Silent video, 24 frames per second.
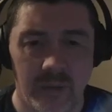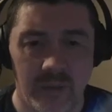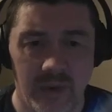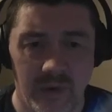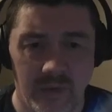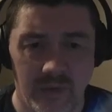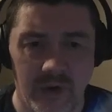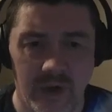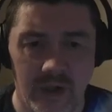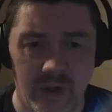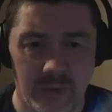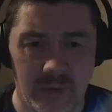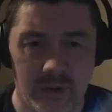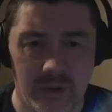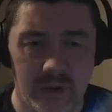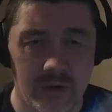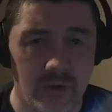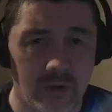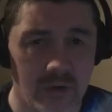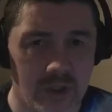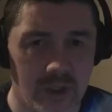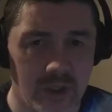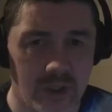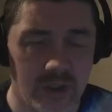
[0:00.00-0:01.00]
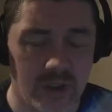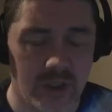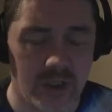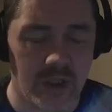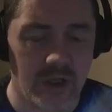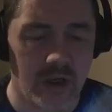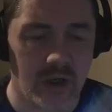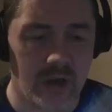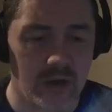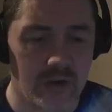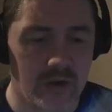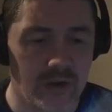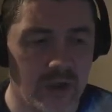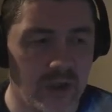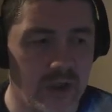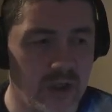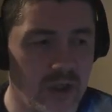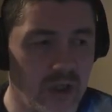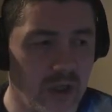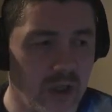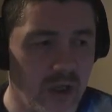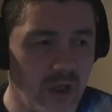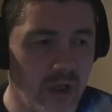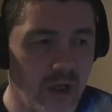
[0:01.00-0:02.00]
Preferably closer to
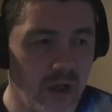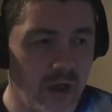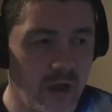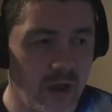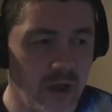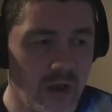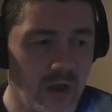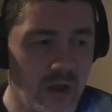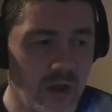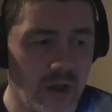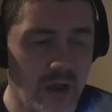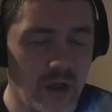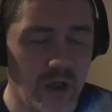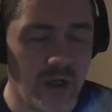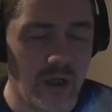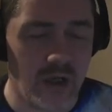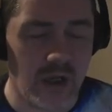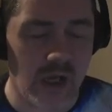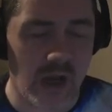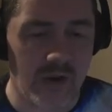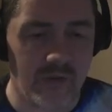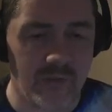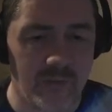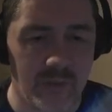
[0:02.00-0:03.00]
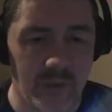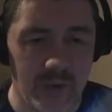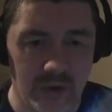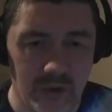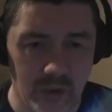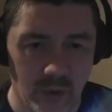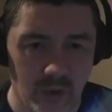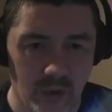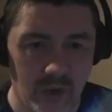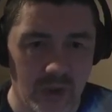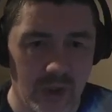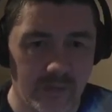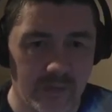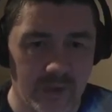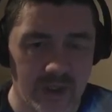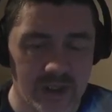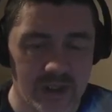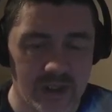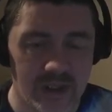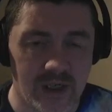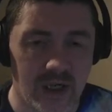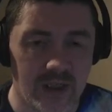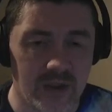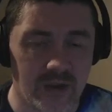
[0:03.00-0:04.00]
800. If we don't have a
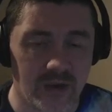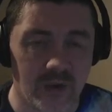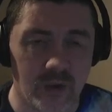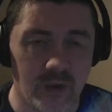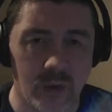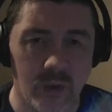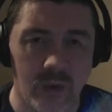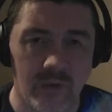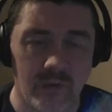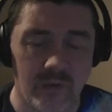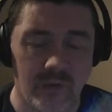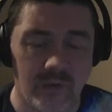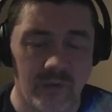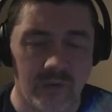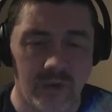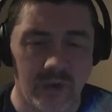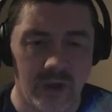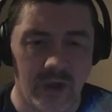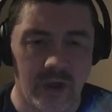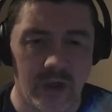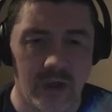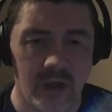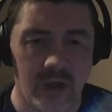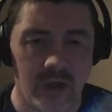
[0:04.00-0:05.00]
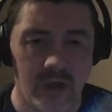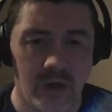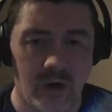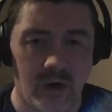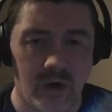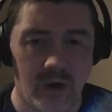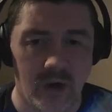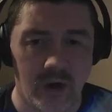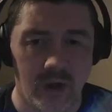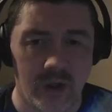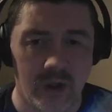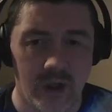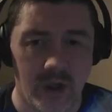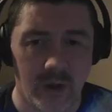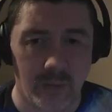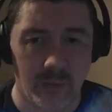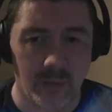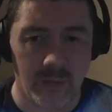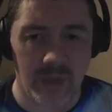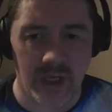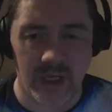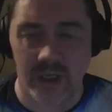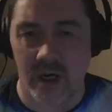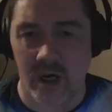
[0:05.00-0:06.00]
saddle on our
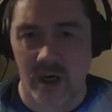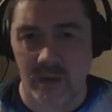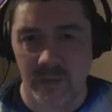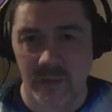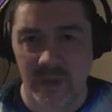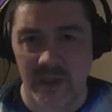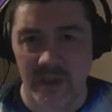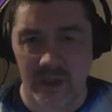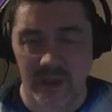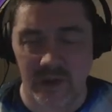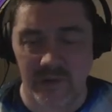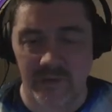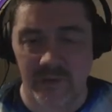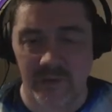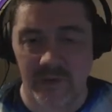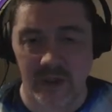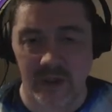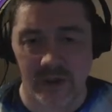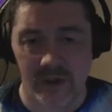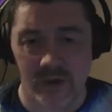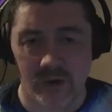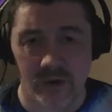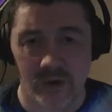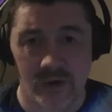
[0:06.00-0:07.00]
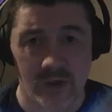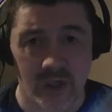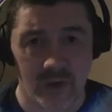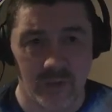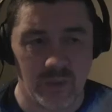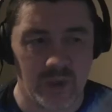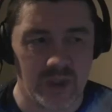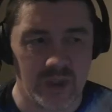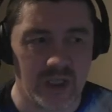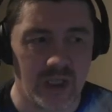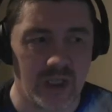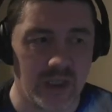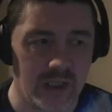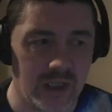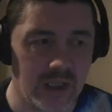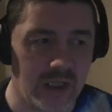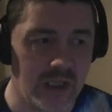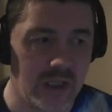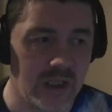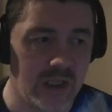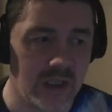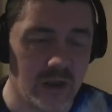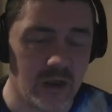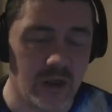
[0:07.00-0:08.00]
main army, like the dinosaurs, like we didn't
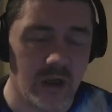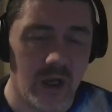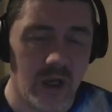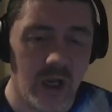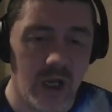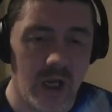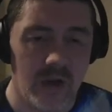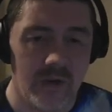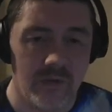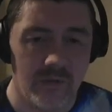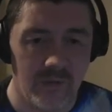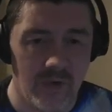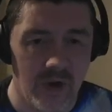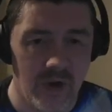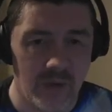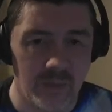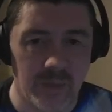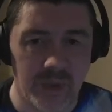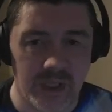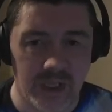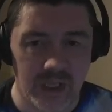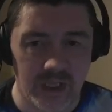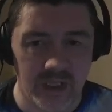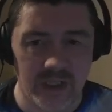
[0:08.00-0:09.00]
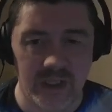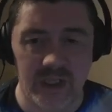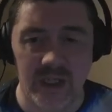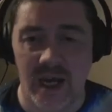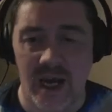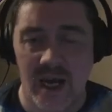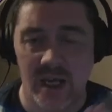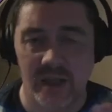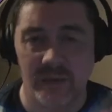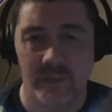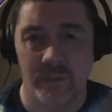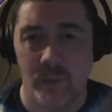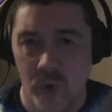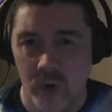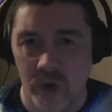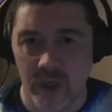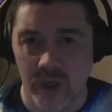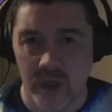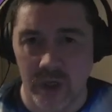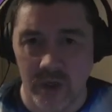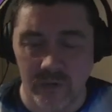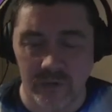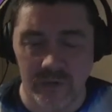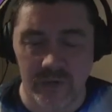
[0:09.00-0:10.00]
here, then we need to add more
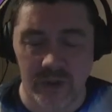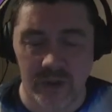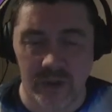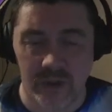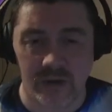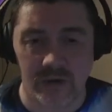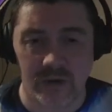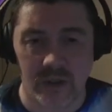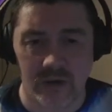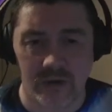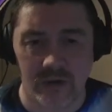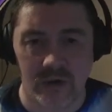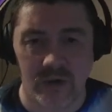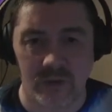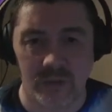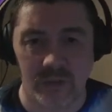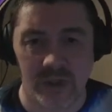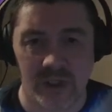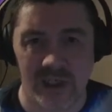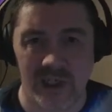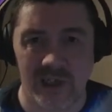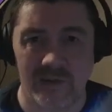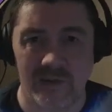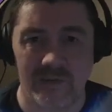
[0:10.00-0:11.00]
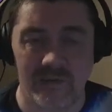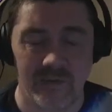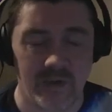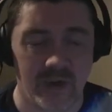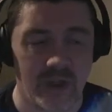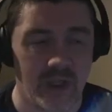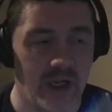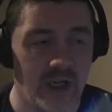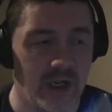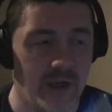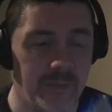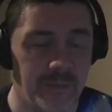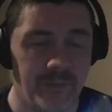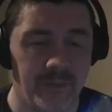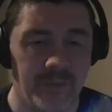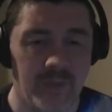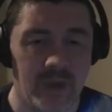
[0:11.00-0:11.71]
health to compensate for that.